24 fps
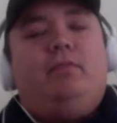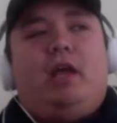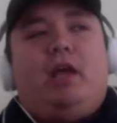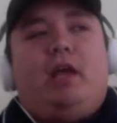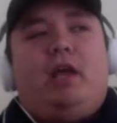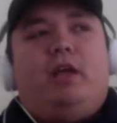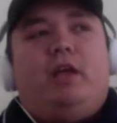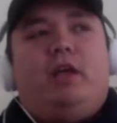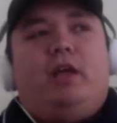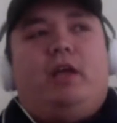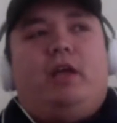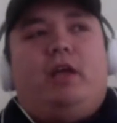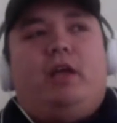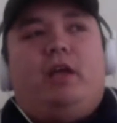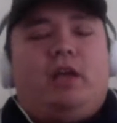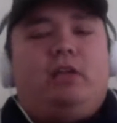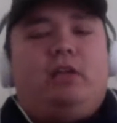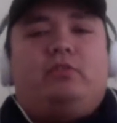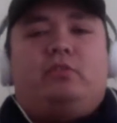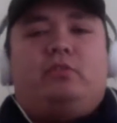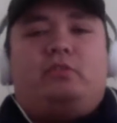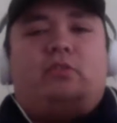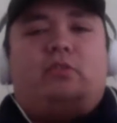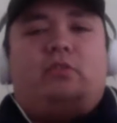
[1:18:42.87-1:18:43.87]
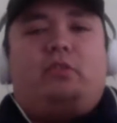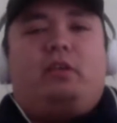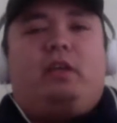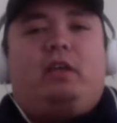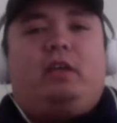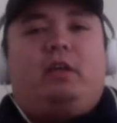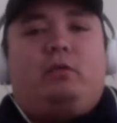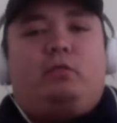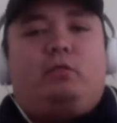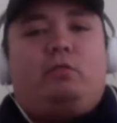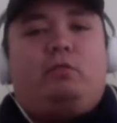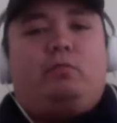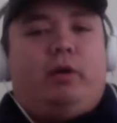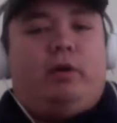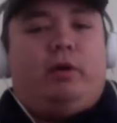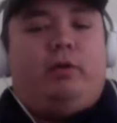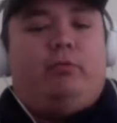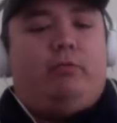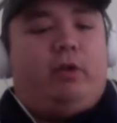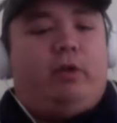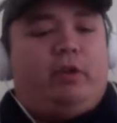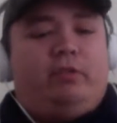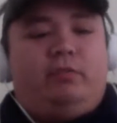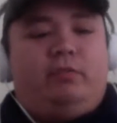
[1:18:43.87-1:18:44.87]
it's instantly
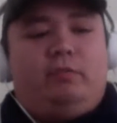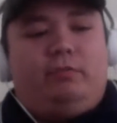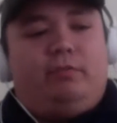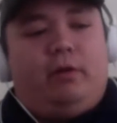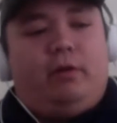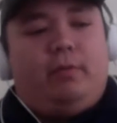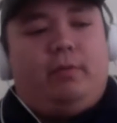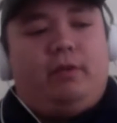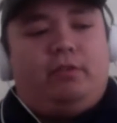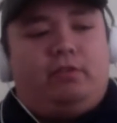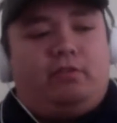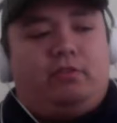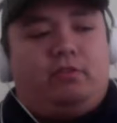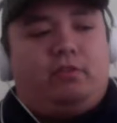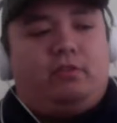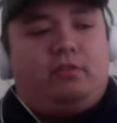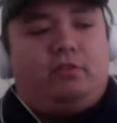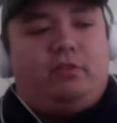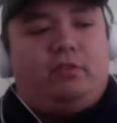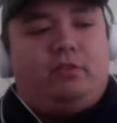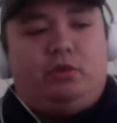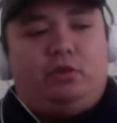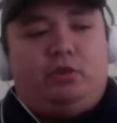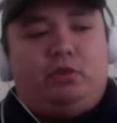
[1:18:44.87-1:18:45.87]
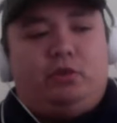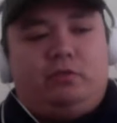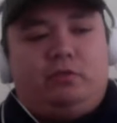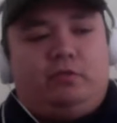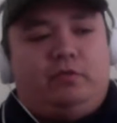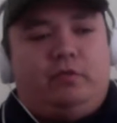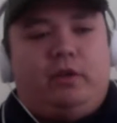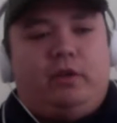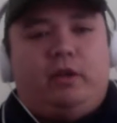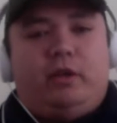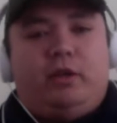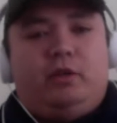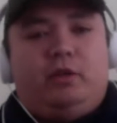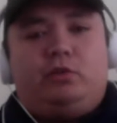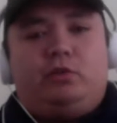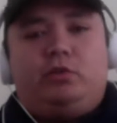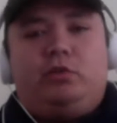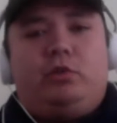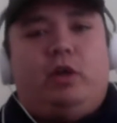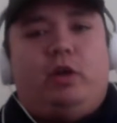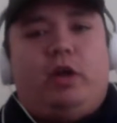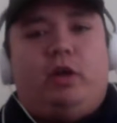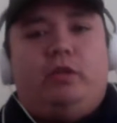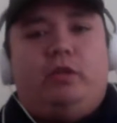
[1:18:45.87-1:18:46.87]
white supremacist, Asian
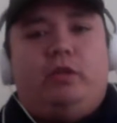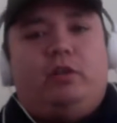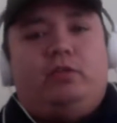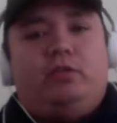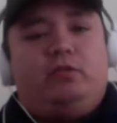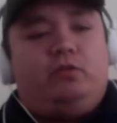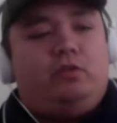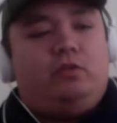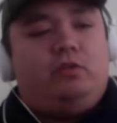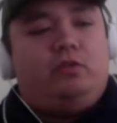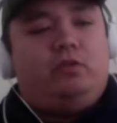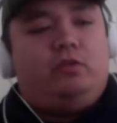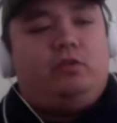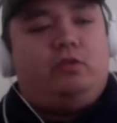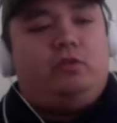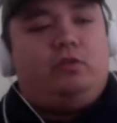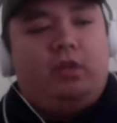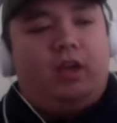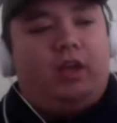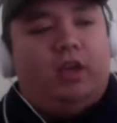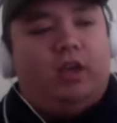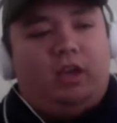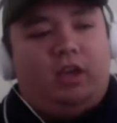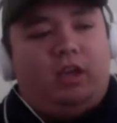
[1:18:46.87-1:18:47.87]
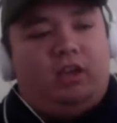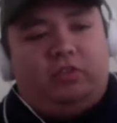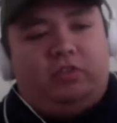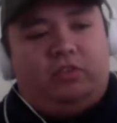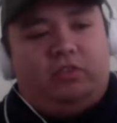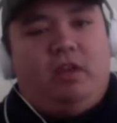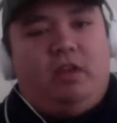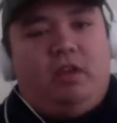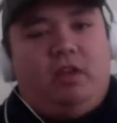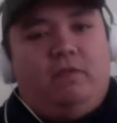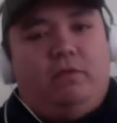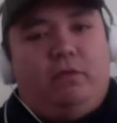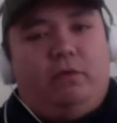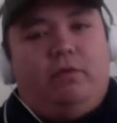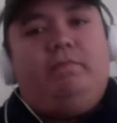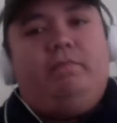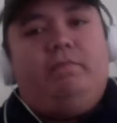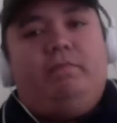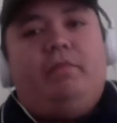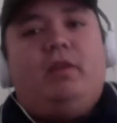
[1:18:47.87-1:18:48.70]
fetish nonsense. Just it is evil.